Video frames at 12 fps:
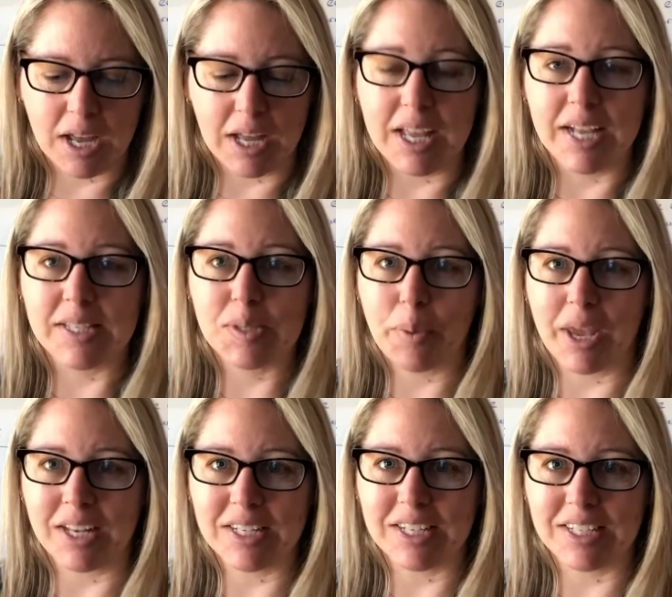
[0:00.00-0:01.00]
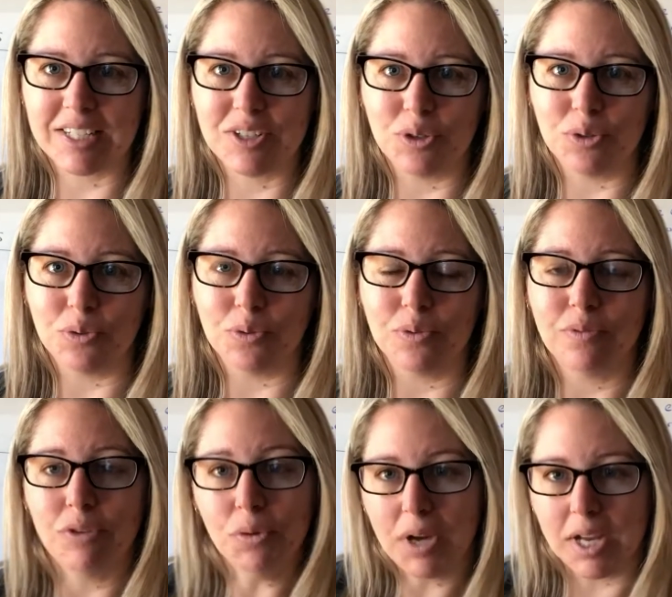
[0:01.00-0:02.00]
expanding to
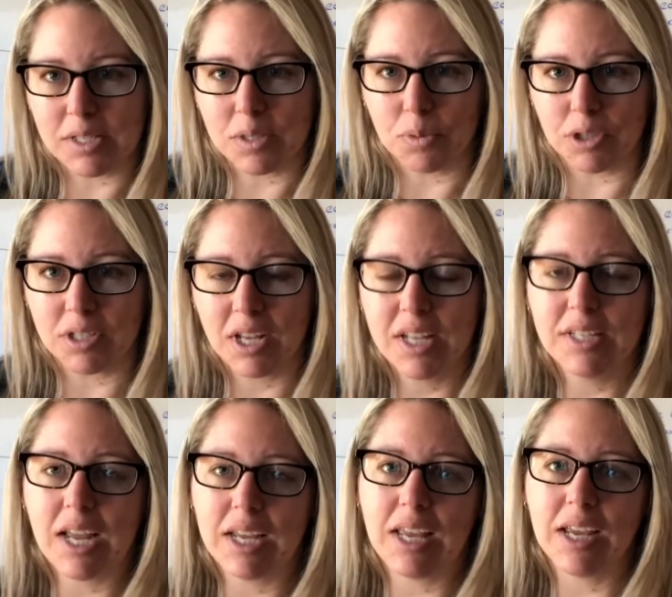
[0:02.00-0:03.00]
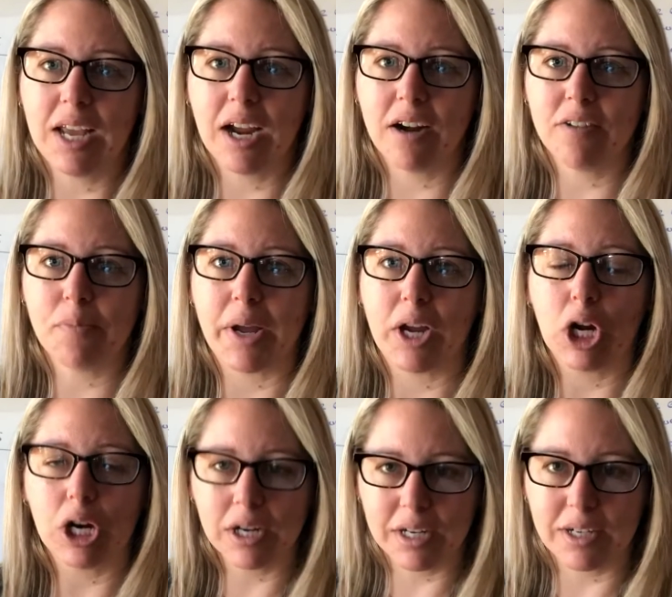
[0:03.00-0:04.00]
new customers, taking care of my
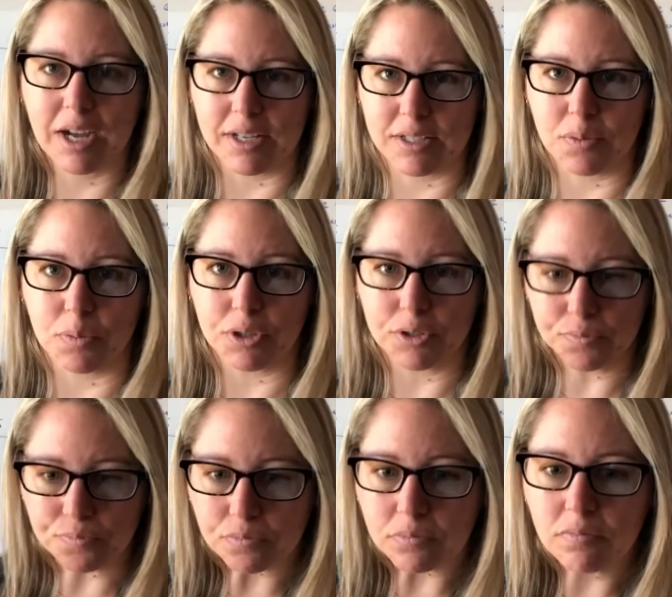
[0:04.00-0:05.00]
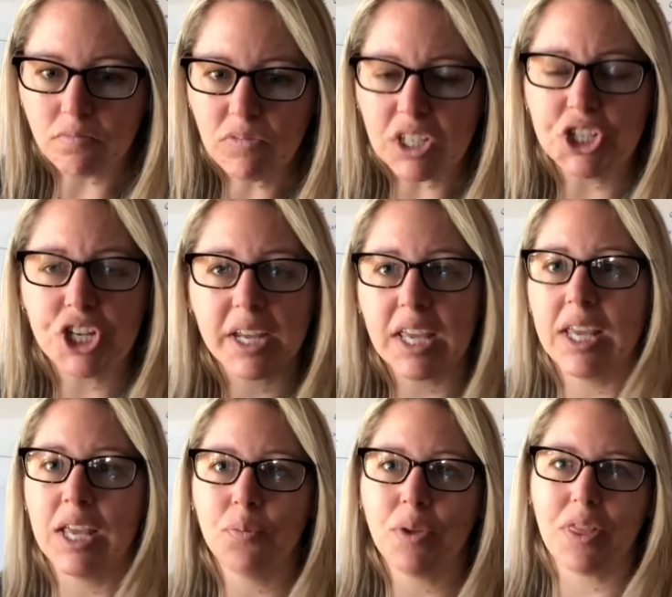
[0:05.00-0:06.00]
current customers, checking
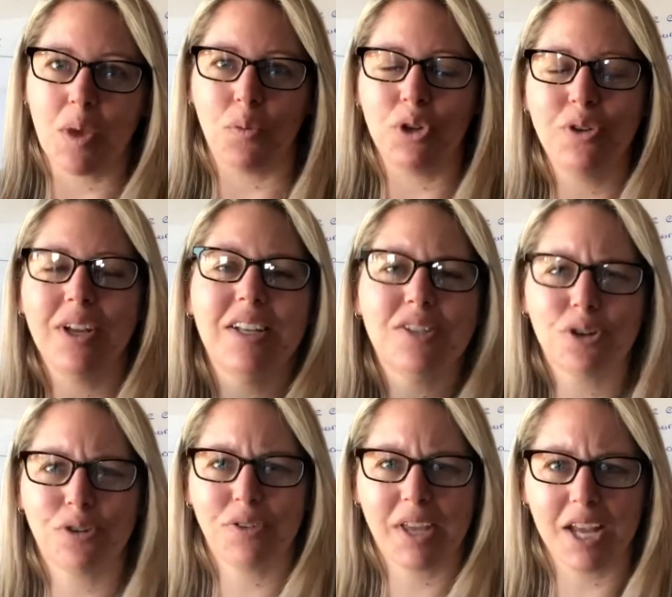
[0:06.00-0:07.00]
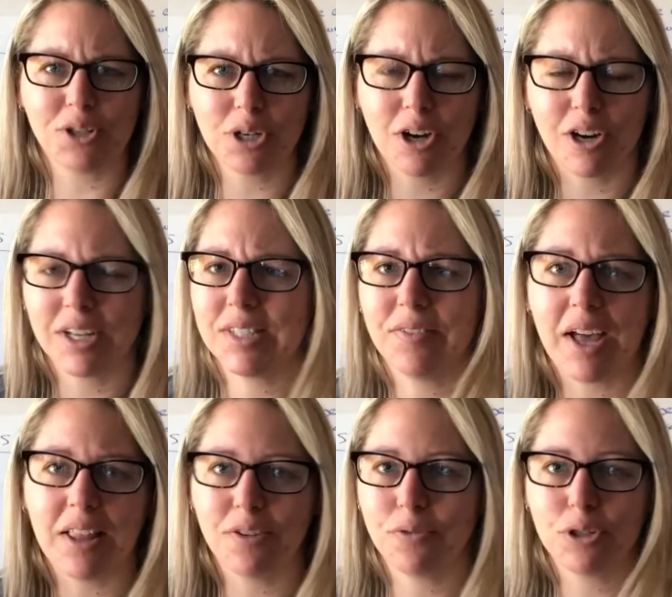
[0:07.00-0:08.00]
in with them. When you get a certification card, it's
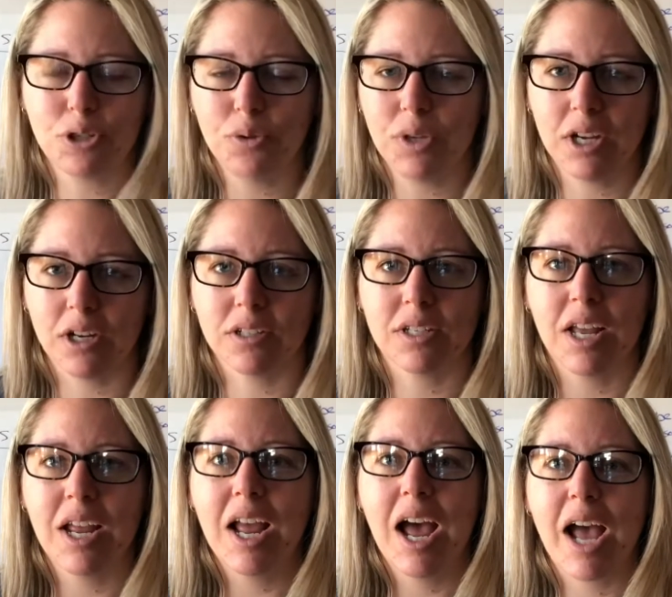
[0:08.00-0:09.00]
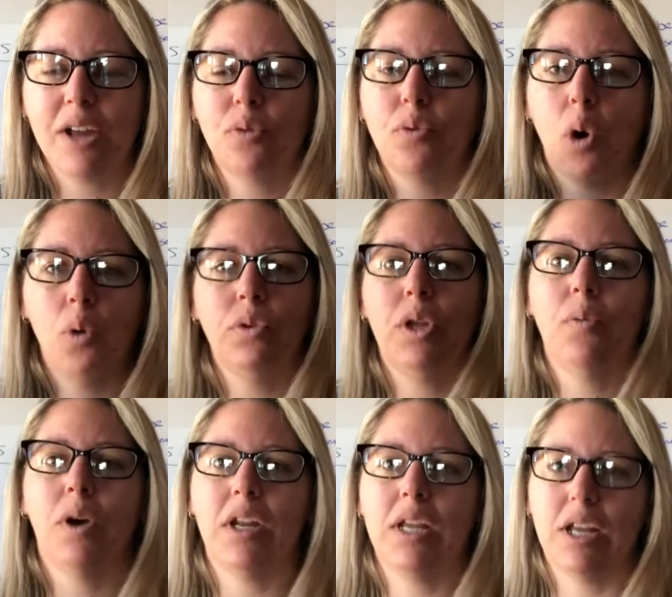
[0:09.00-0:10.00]
valid for 2 years. I don't only
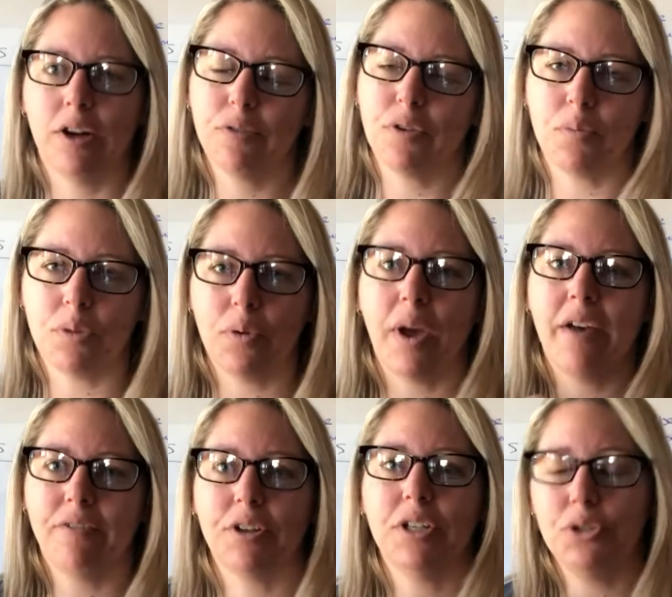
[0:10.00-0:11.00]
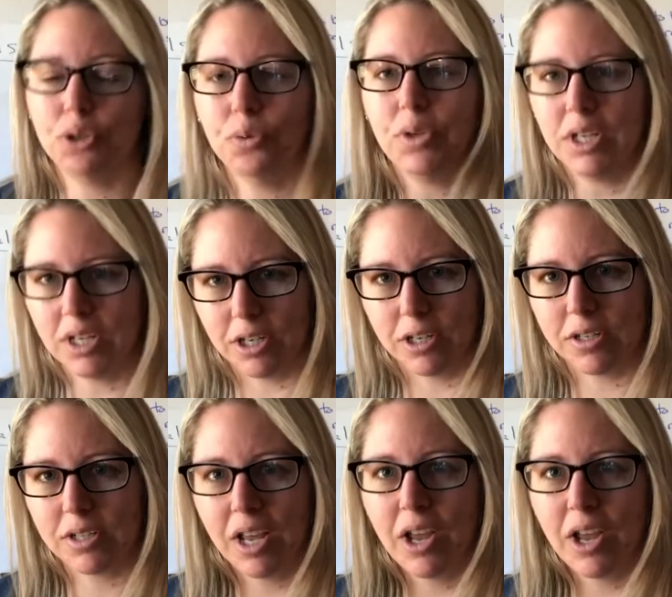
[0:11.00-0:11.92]
want to hear from you every 2 years